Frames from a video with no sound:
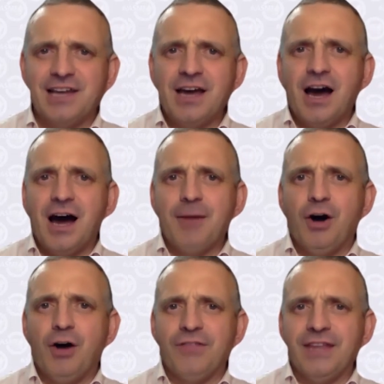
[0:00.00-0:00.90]

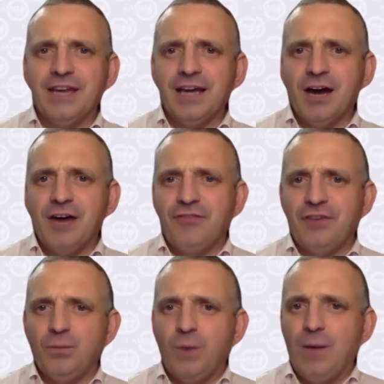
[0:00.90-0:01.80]
of
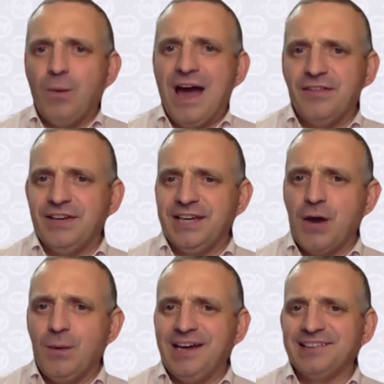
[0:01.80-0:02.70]
where the
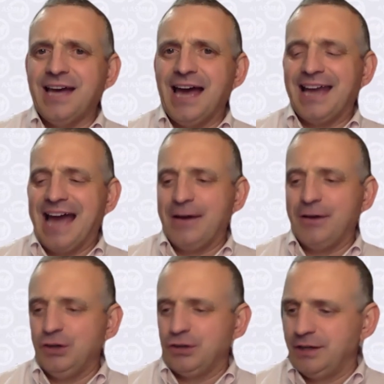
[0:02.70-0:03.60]
video is and how
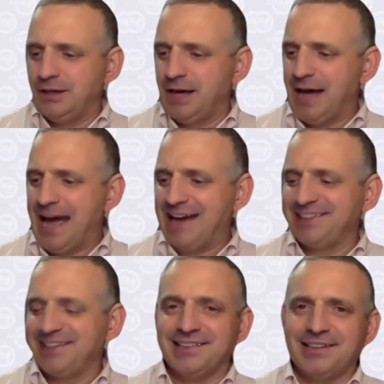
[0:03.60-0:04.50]
you can
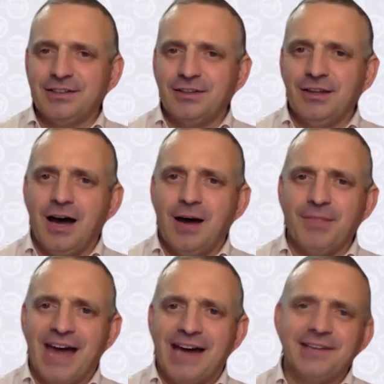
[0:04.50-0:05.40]
access
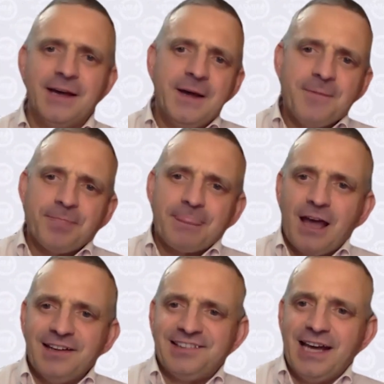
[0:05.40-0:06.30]
that.
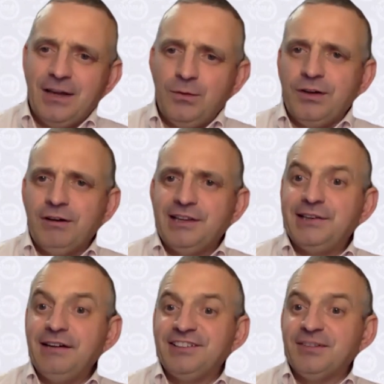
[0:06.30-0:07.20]
As say, there are a
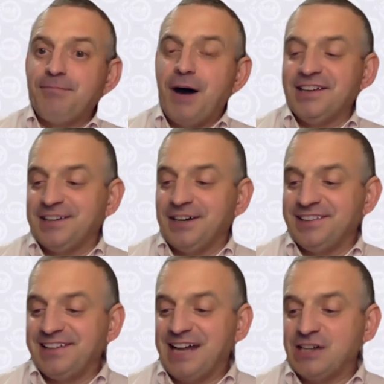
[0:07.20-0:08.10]
series of
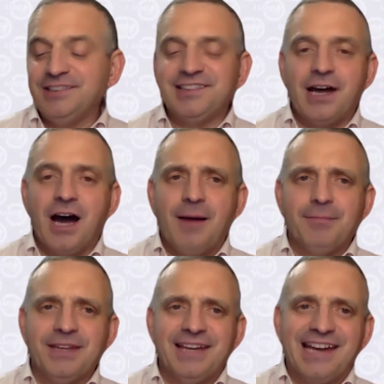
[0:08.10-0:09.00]
bite-sized sessions.
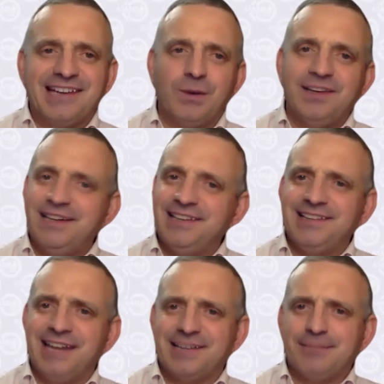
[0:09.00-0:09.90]
The next one is
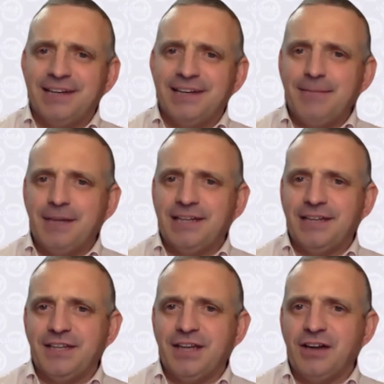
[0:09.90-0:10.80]
next Monday,
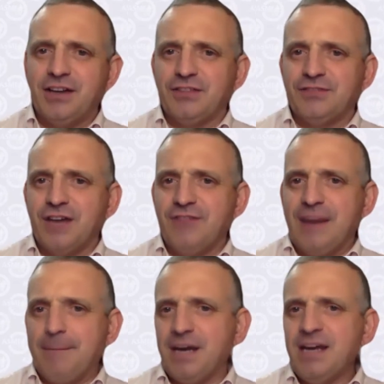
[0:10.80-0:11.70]
the 9th of
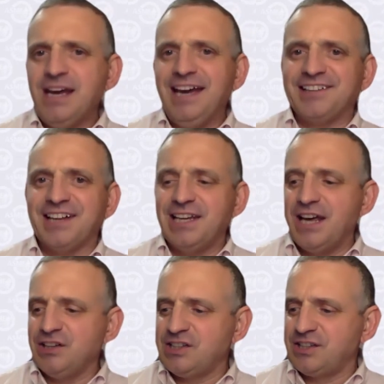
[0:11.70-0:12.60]
November. It's a
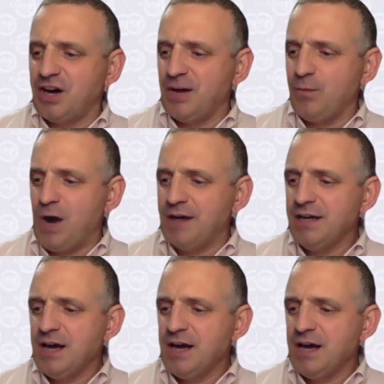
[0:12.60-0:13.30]
lunchtime one